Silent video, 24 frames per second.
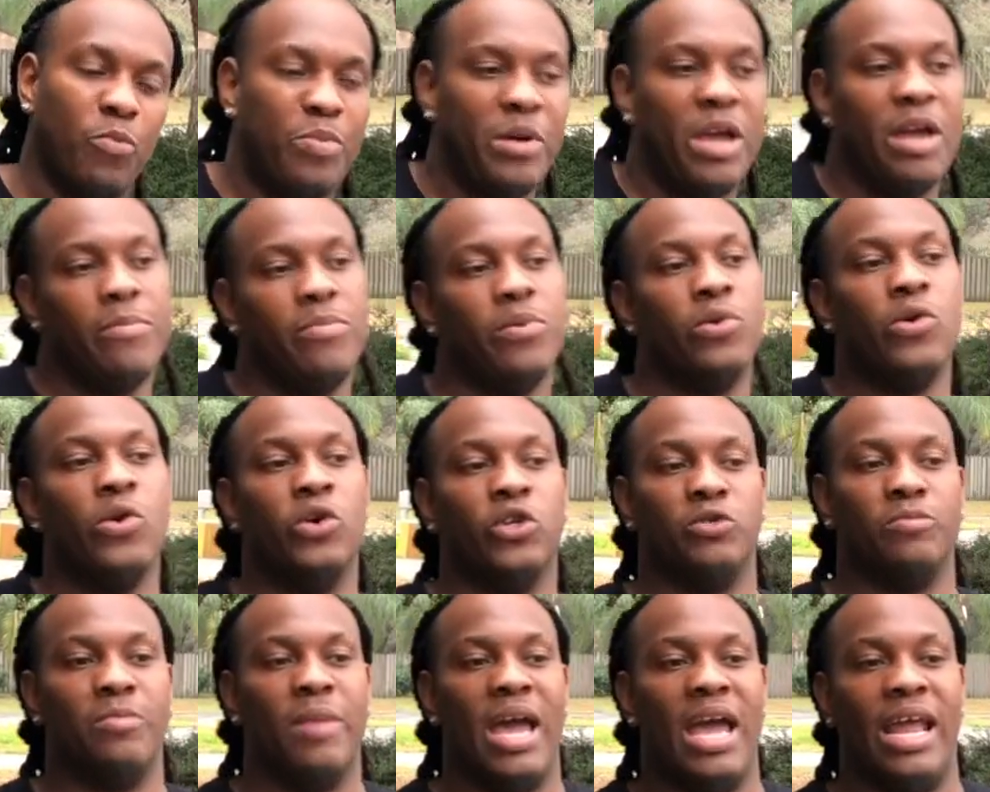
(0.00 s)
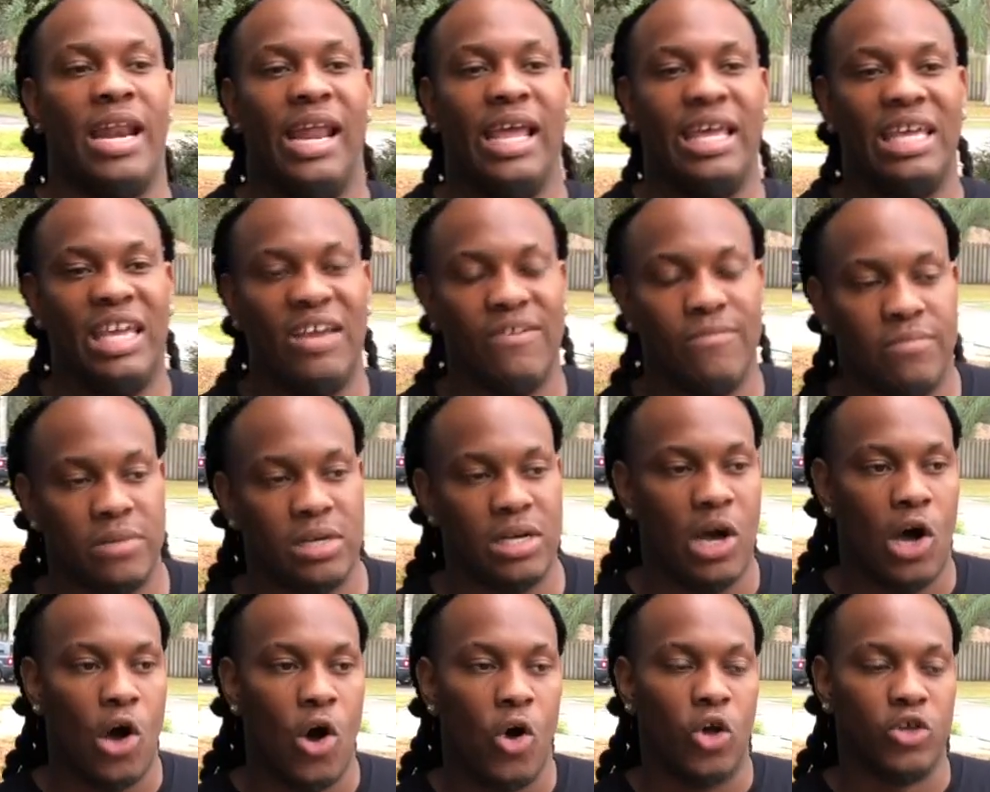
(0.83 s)
pit bulls, man. They give them
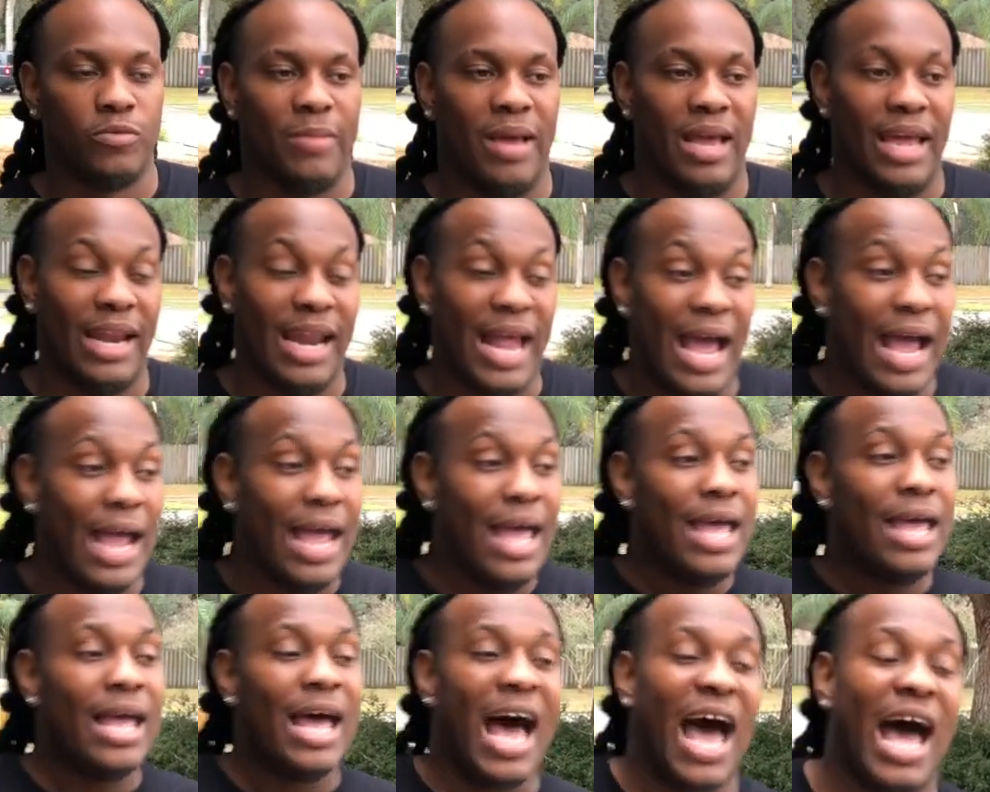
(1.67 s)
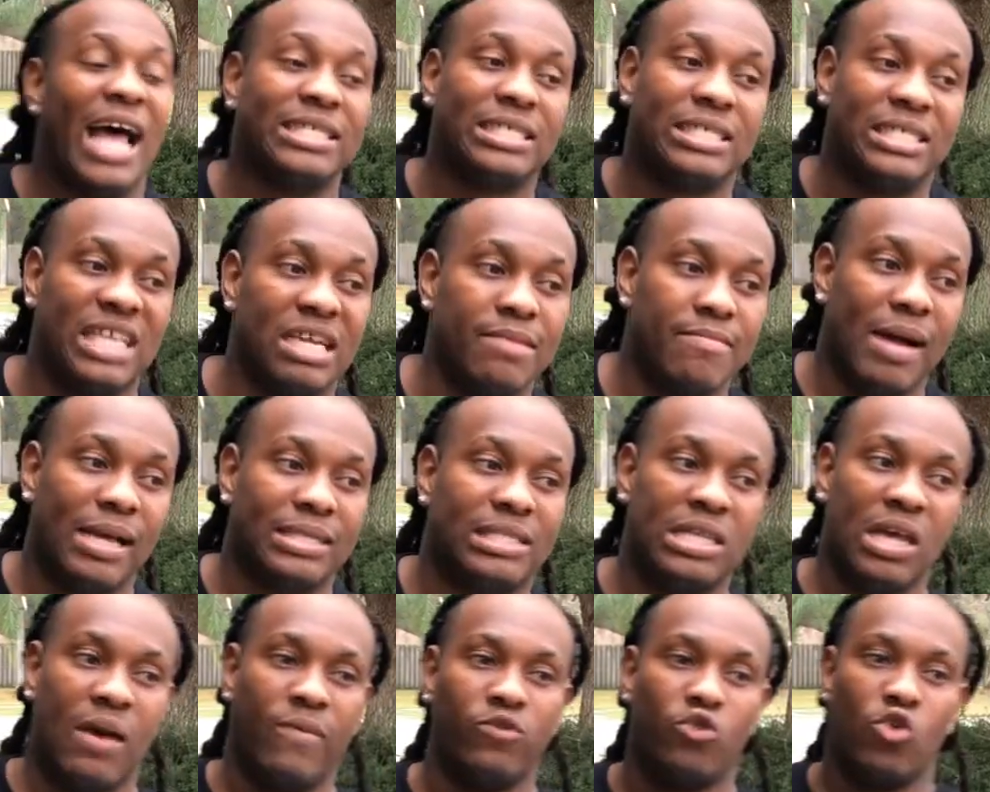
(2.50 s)
good homes, man. That I see
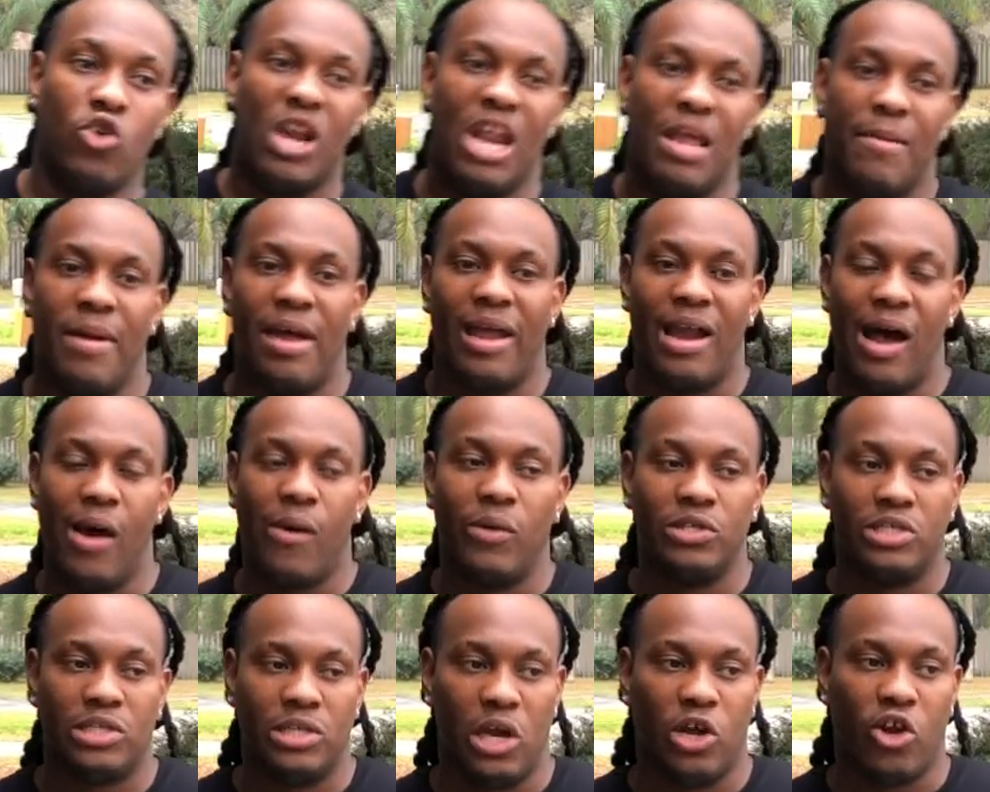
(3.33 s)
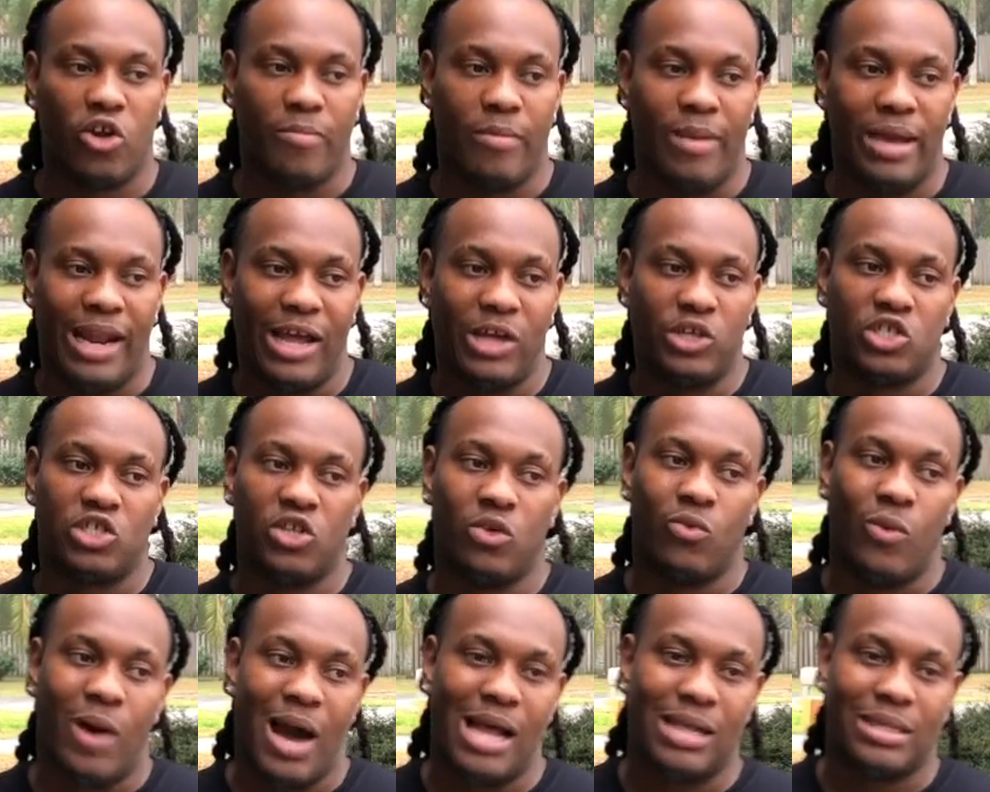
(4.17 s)
myself doing that, man. I was younger, man. I used to
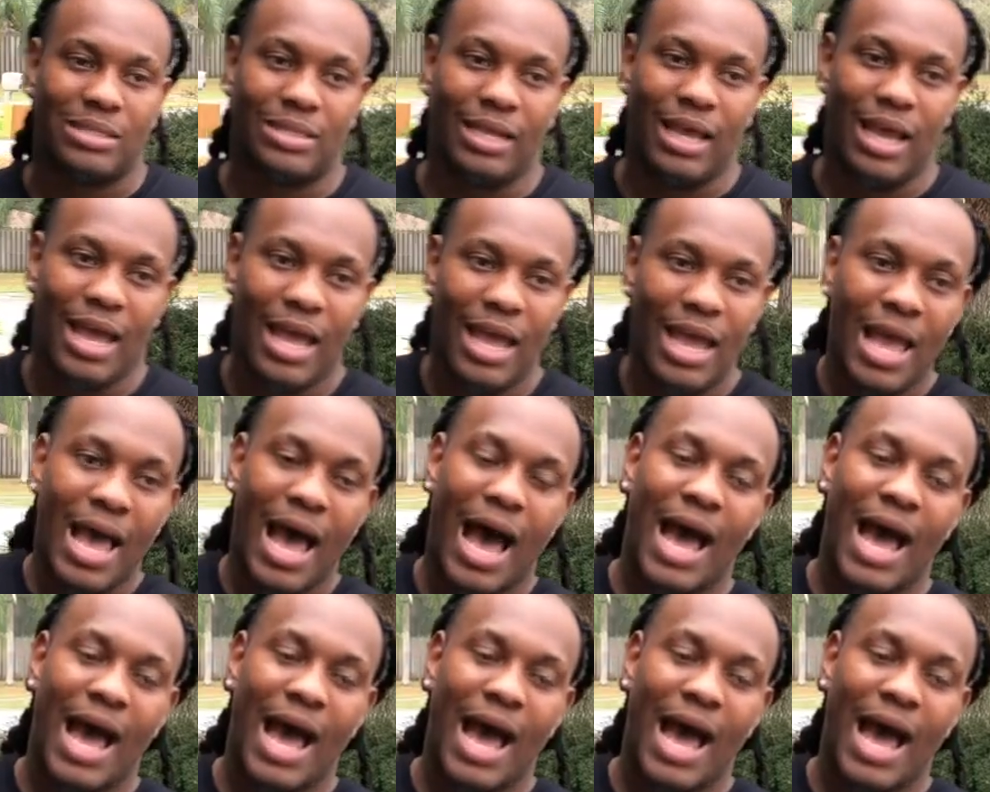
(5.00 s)
watch that.